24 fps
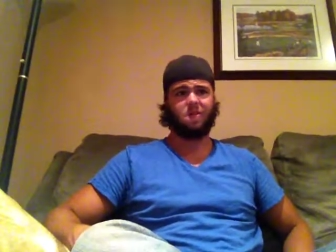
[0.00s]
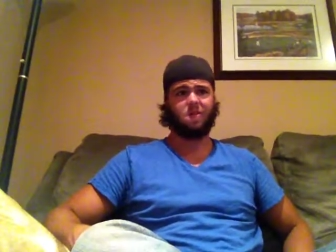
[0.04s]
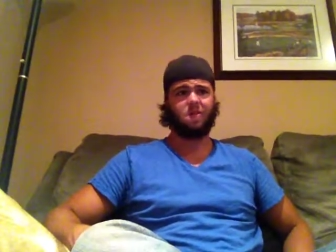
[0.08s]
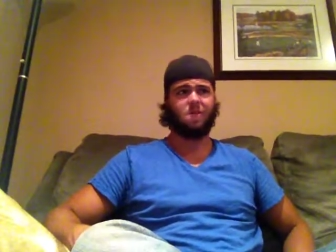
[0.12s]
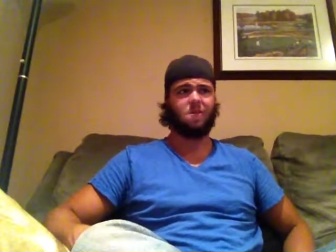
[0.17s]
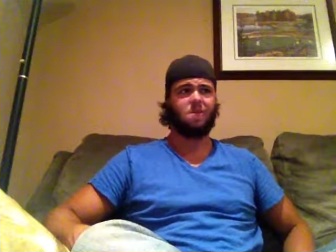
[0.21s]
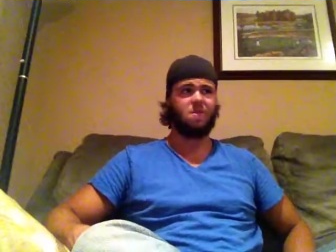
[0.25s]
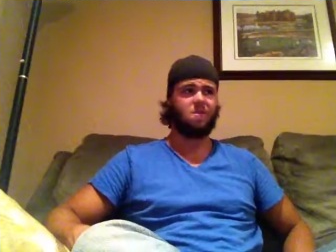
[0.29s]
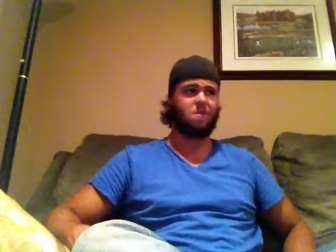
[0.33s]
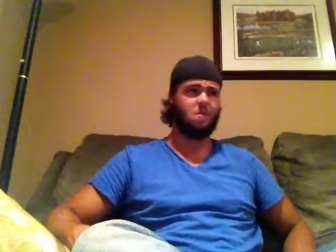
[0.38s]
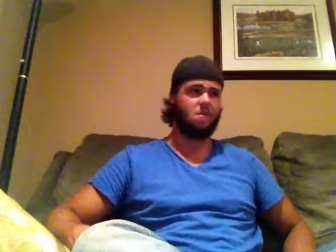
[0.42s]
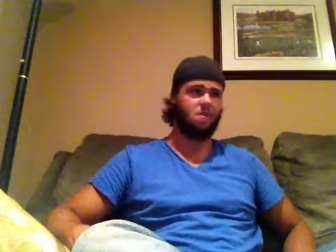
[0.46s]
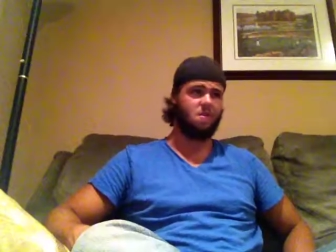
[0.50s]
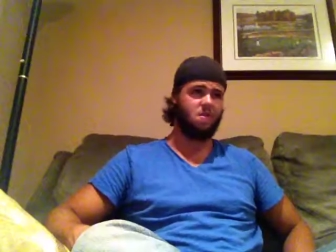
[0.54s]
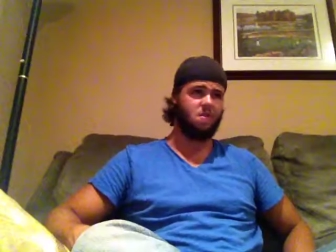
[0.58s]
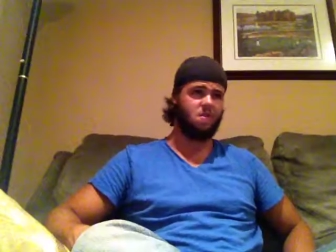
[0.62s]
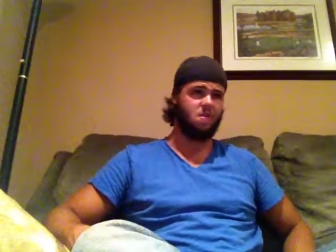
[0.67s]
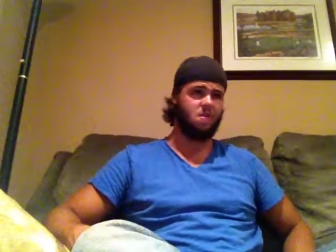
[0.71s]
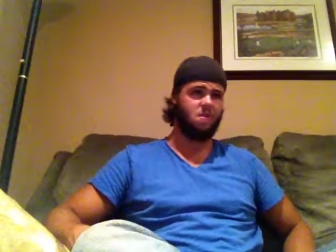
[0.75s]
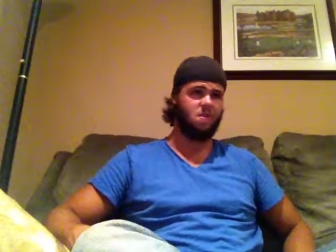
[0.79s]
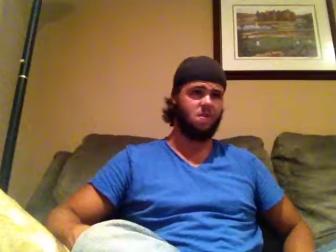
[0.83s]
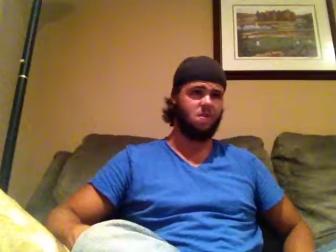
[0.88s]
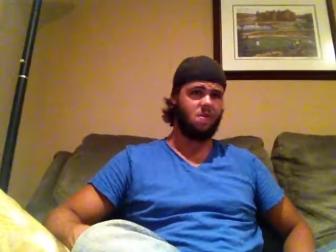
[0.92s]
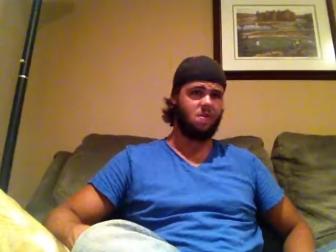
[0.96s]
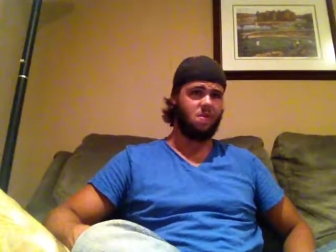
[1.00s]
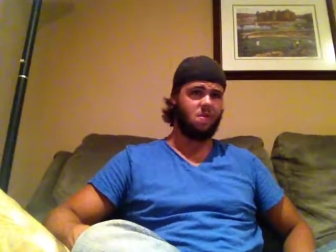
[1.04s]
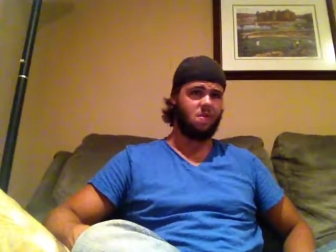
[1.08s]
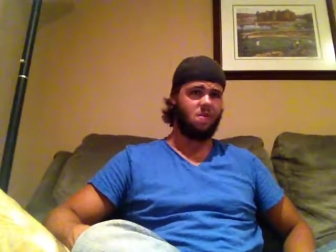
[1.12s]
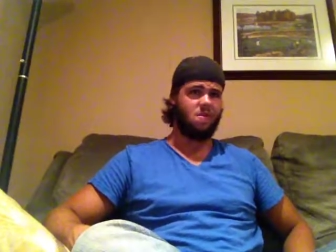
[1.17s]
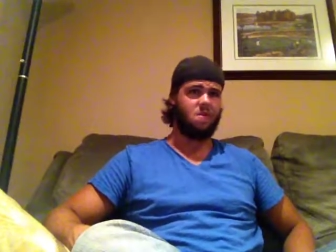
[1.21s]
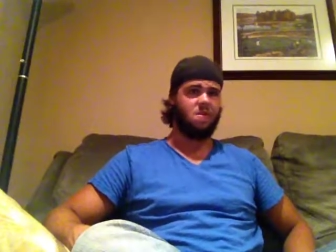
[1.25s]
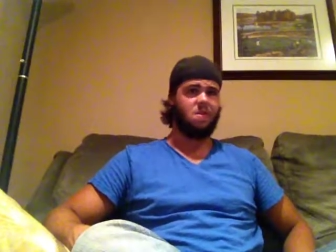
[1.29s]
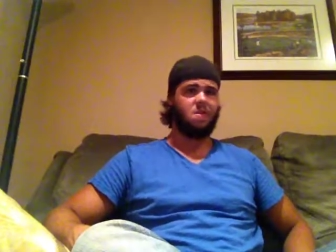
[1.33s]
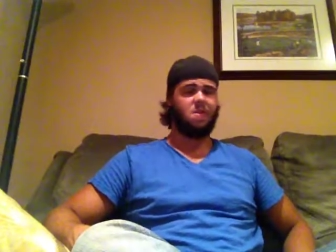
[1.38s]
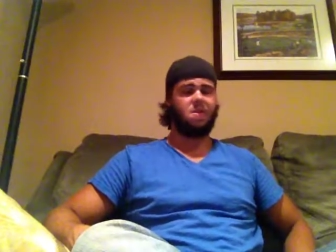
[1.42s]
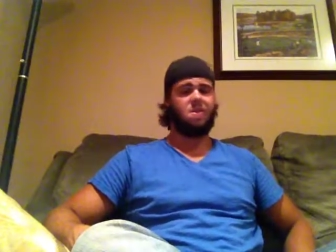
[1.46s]
wasn't working.
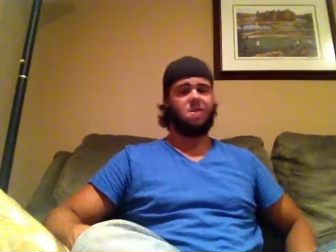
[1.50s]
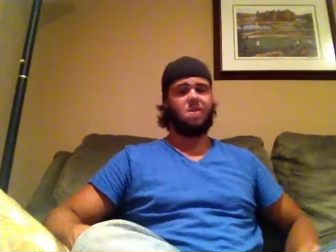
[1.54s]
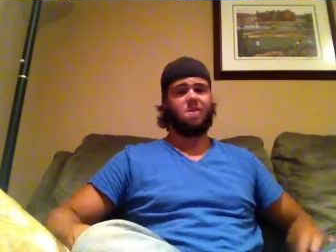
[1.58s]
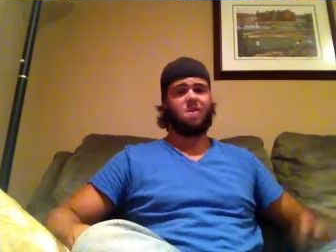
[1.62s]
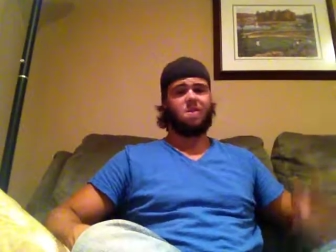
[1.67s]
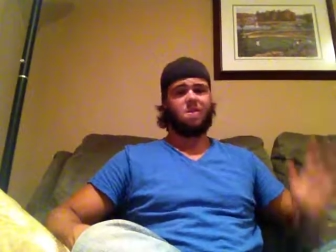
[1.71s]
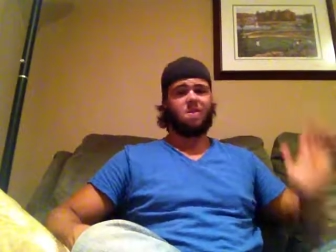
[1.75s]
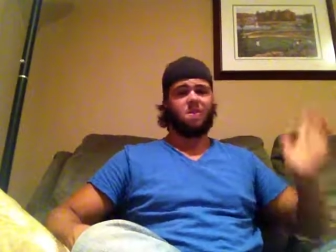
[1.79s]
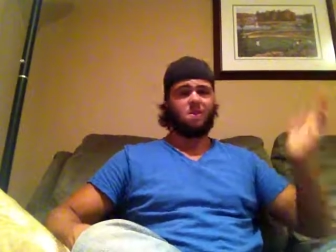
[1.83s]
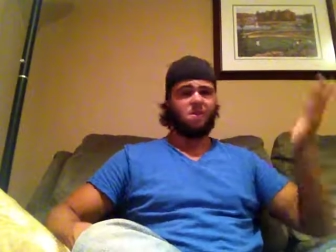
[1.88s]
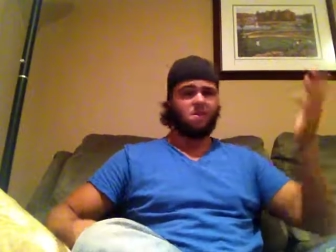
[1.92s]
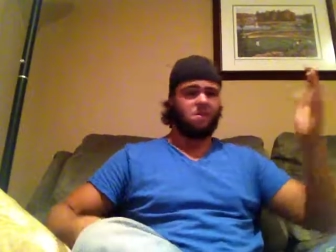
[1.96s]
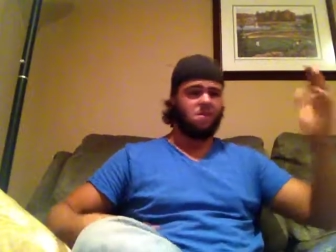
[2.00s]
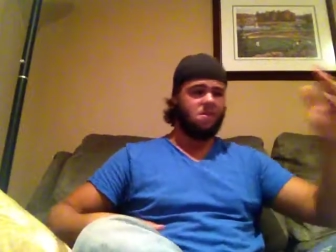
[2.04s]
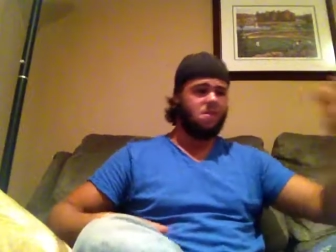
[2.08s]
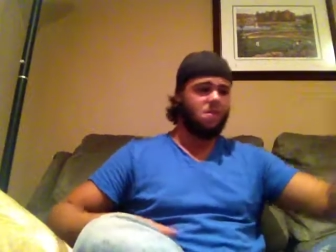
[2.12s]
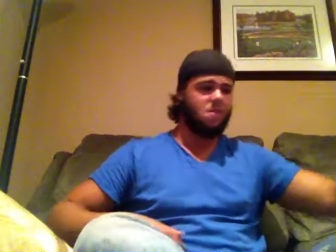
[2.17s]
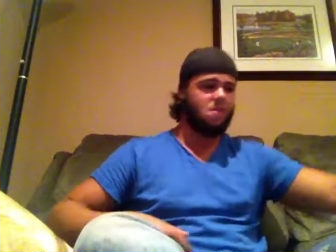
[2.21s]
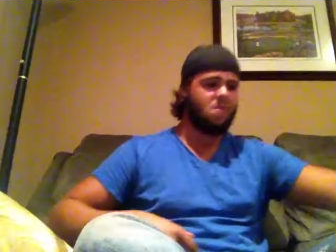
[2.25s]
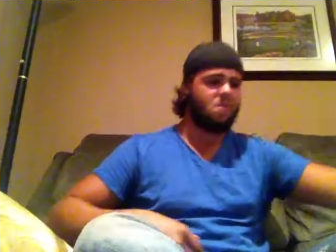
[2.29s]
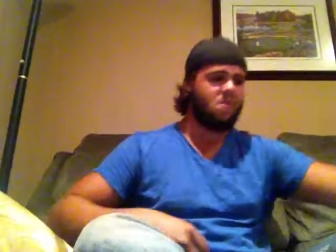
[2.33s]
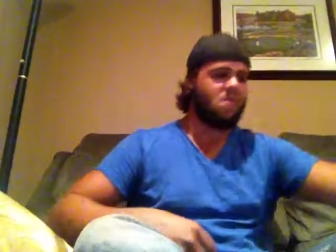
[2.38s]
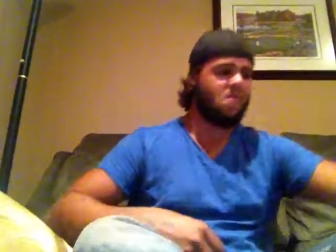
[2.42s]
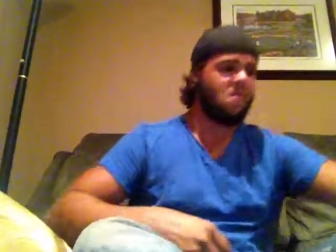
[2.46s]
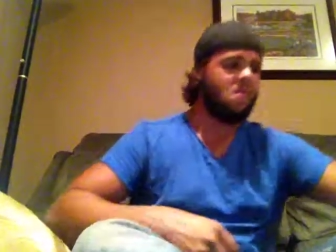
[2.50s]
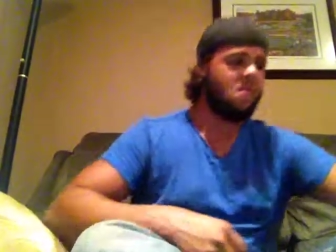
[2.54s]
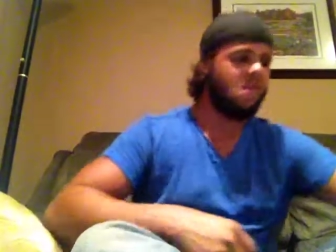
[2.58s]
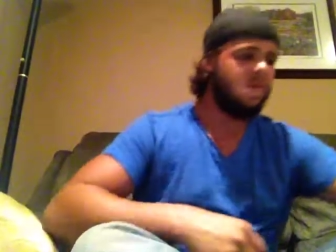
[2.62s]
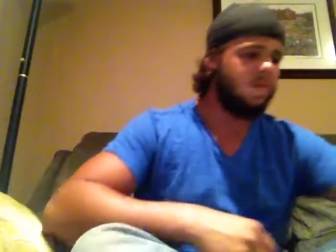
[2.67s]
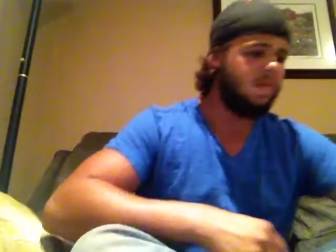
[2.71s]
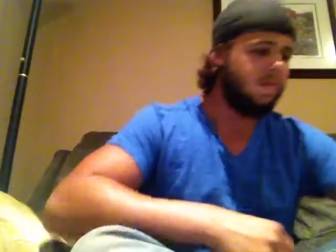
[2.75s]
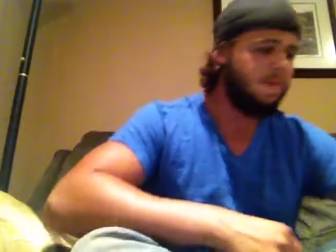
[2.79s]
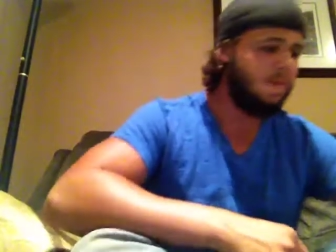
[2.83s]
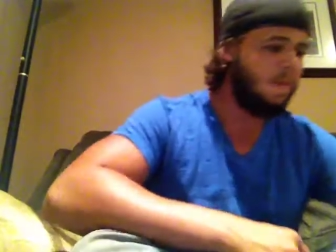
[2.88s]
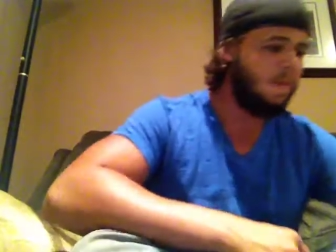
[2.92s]
So instead,